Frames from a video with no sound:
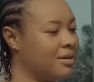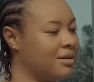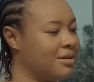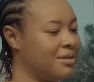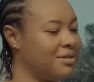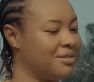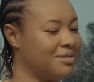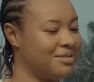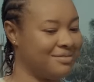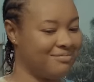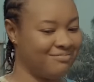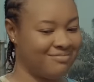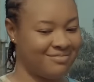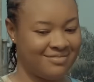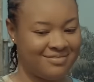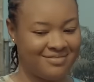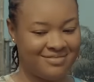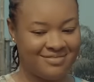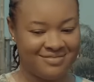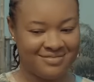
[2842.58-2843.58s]
Oh,
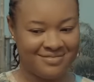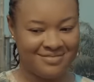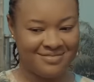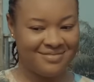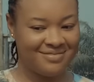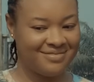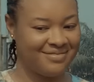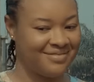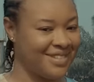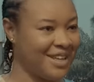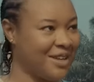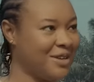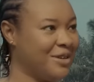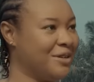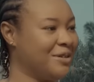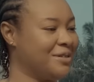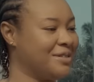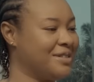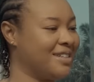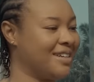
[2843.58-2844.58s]

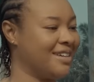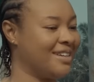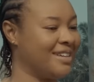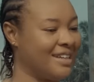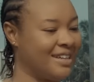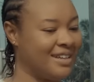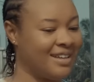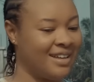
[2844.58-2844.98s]
thank you, Oja.